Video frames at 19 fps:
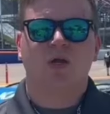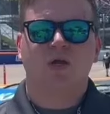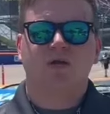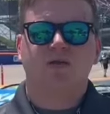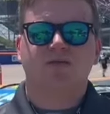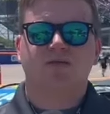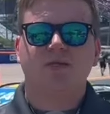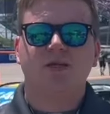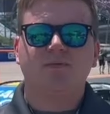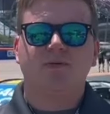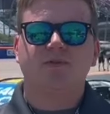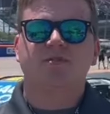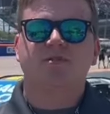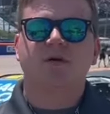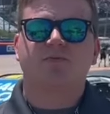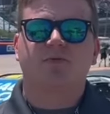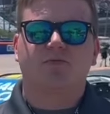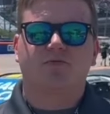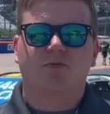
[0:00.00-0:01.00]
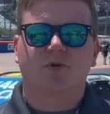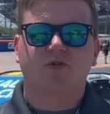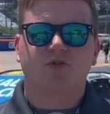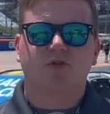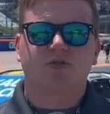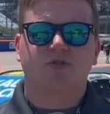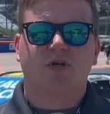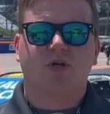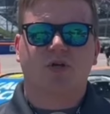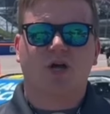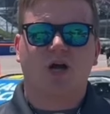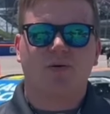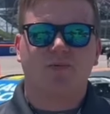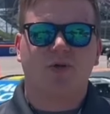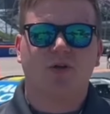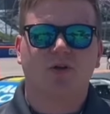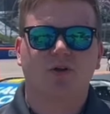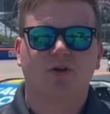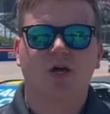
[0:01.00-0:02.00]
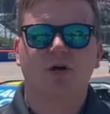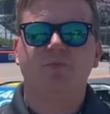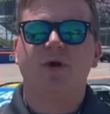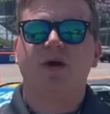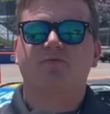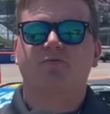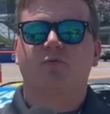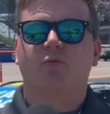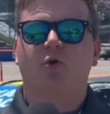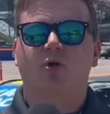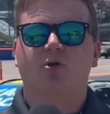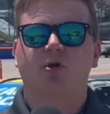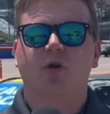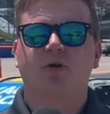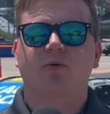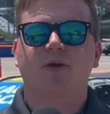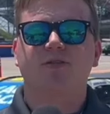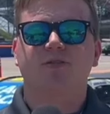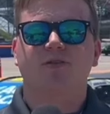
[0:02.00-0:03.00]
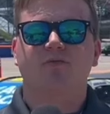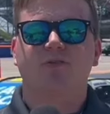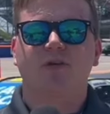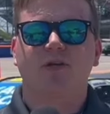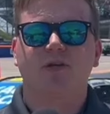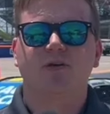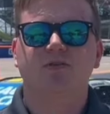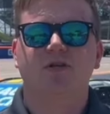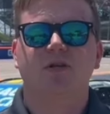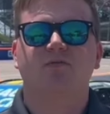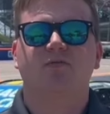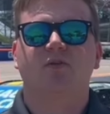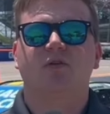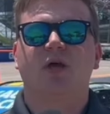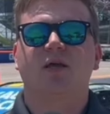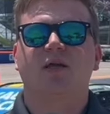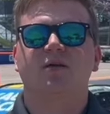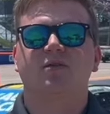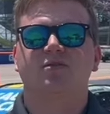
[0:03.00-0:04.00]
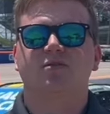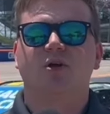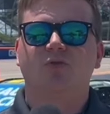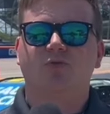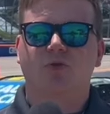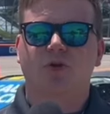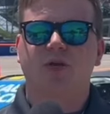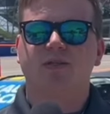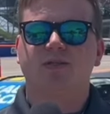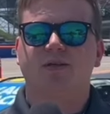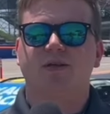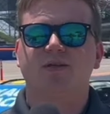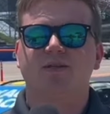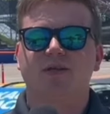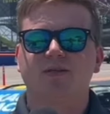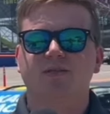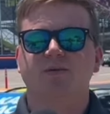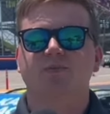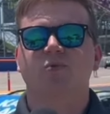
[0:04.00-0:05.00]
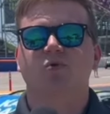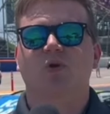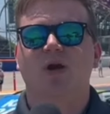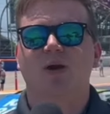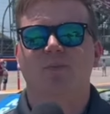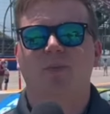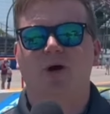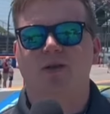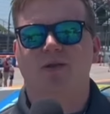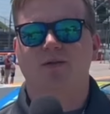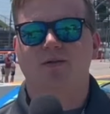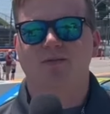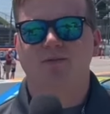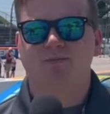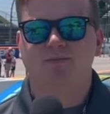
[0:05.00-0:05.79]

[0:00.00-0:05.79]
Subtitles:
Steven Stumpf of Frontstretch.com here. Come back for more great racing videos, and if you like us, don't forget to hit that subscribe button.